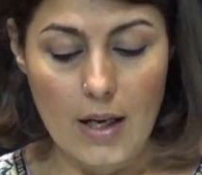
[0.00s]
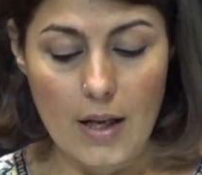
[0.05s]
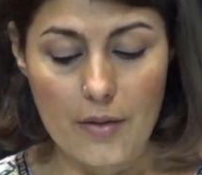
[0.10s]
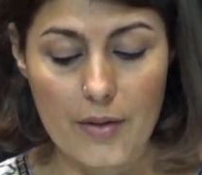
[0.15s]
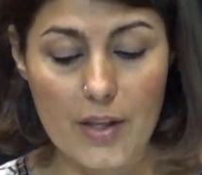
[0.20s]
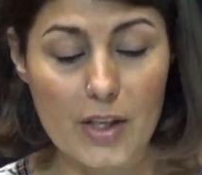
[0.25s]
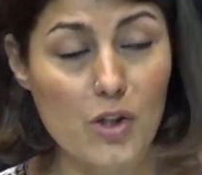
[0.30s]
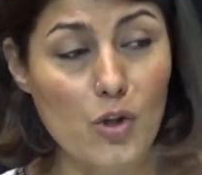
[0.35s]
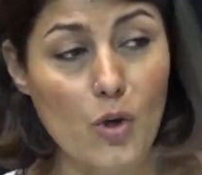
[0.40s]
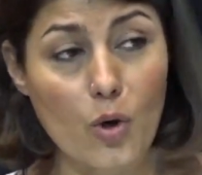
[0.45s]

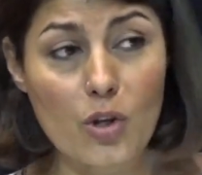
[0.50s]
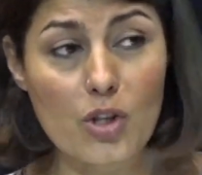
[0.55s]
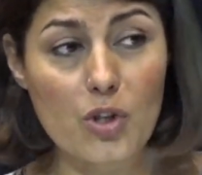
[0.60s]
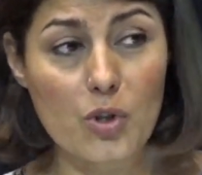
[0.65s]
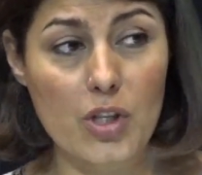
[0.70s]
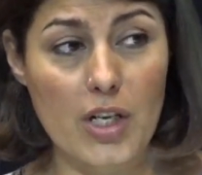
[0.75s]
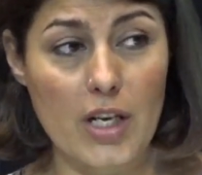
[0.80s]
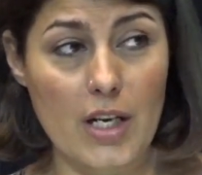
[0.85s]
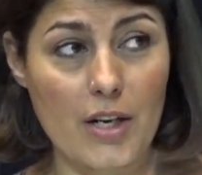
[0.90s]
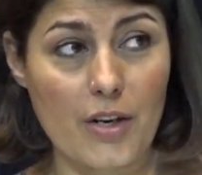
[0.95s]
The
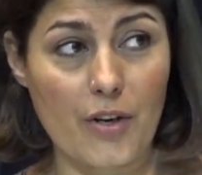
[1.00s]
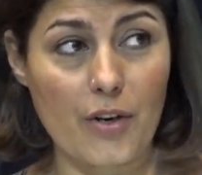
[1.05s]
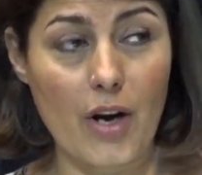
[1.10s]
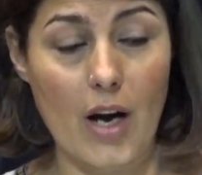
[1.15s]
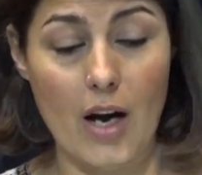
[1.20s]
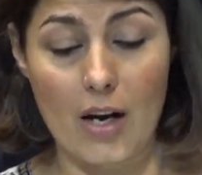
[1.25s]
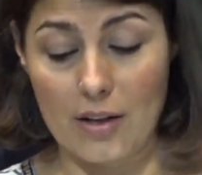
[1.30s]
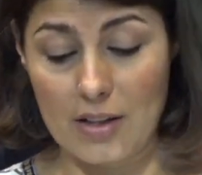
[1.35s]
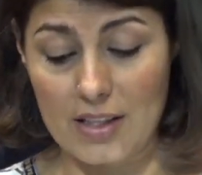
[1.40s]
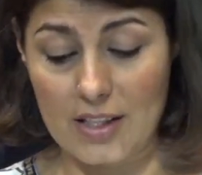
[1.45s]
talks here
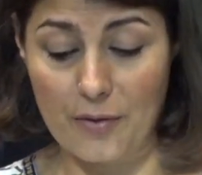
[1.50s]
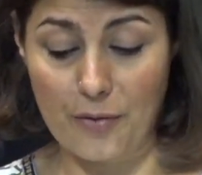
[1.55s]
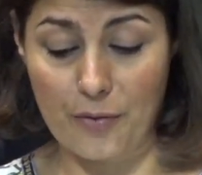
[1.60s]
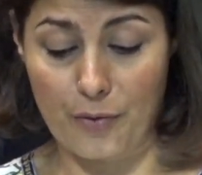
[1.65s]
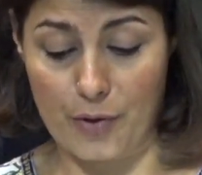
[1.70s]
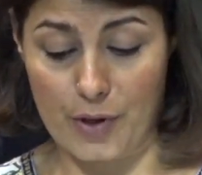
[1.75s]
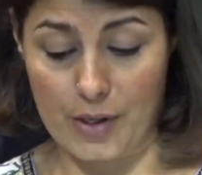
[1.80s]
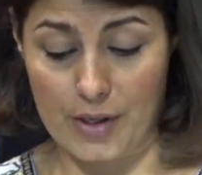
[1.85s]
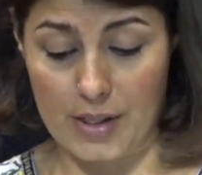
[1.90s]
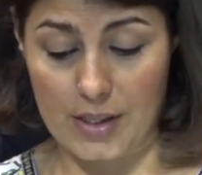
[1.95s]
are
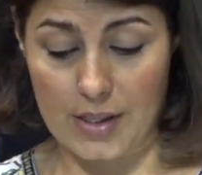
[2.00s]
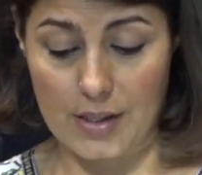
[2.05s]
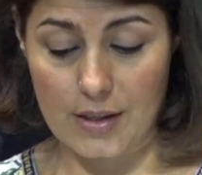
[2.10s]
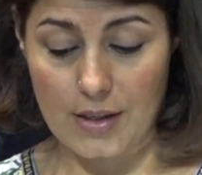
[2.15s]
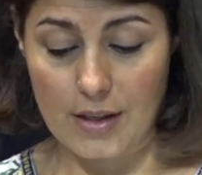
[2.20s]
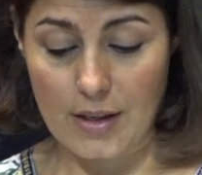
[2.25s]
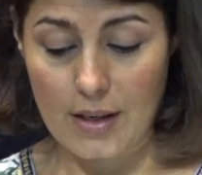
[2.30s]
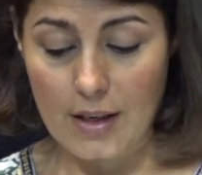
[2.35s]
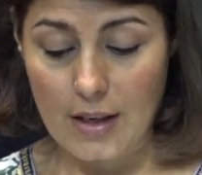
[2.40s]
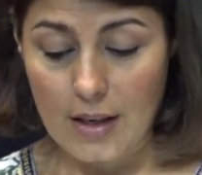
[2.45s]
different,
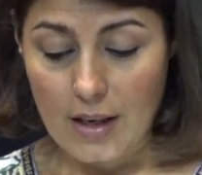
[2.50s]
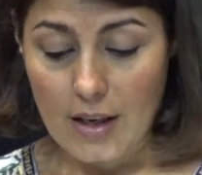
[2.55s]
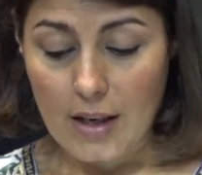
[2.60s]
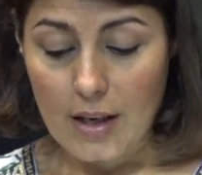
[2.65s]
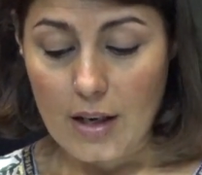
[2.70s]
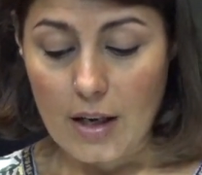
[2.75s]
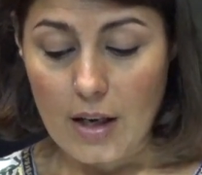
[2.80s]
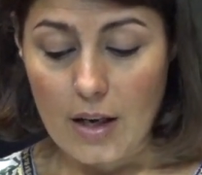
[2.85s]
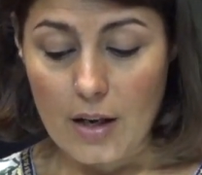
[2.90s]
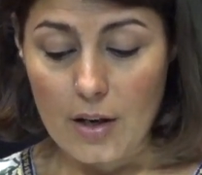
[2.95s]

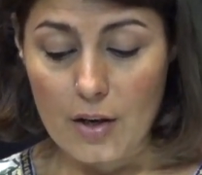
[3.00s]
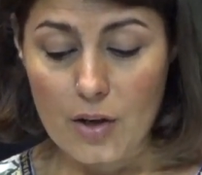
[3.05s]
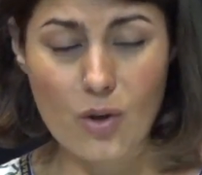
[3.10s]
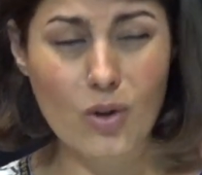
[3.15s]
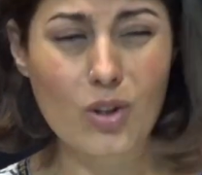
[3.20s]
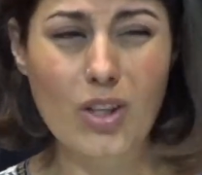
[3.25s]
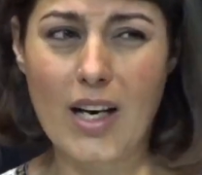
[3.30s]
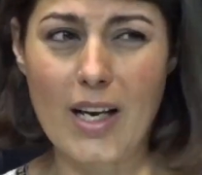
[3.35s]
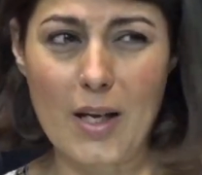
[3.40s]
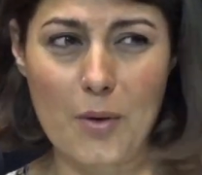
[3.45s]

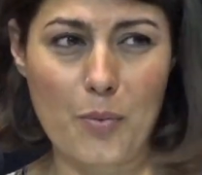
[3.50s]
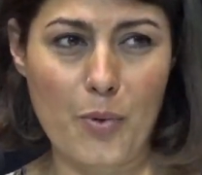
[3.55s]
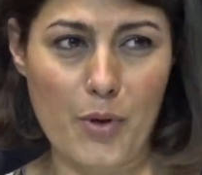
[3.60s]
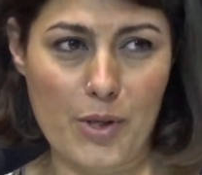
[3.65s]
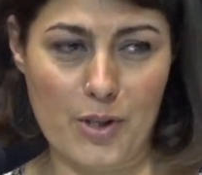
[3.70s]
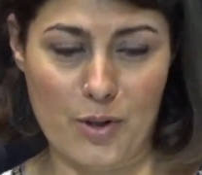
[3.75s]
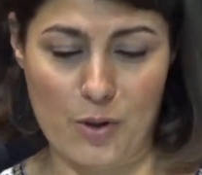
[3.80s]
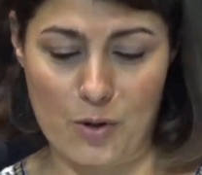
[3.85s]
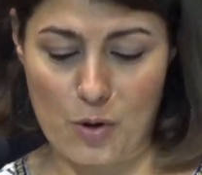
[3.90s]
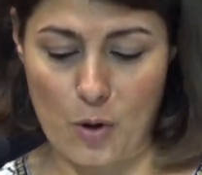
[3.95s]
not like
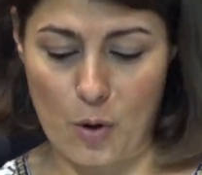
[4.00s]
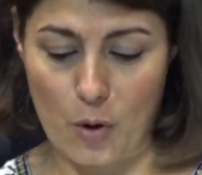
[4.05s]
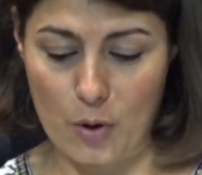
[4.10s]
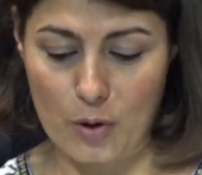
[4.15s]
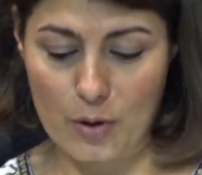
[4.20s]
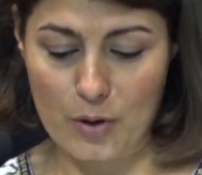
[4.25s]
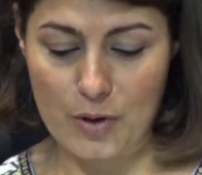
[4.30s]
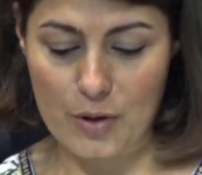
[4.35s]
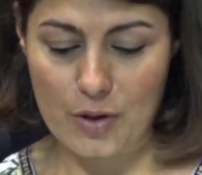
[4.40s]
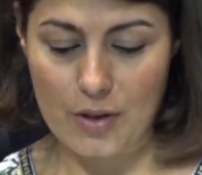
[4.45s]
prison
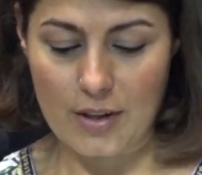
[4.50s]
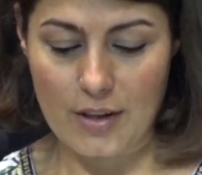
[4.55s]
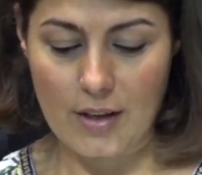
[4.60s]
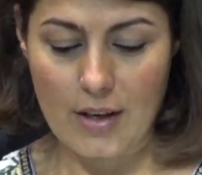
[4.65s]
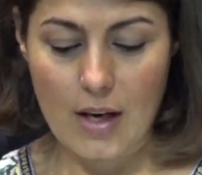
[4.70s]
talks.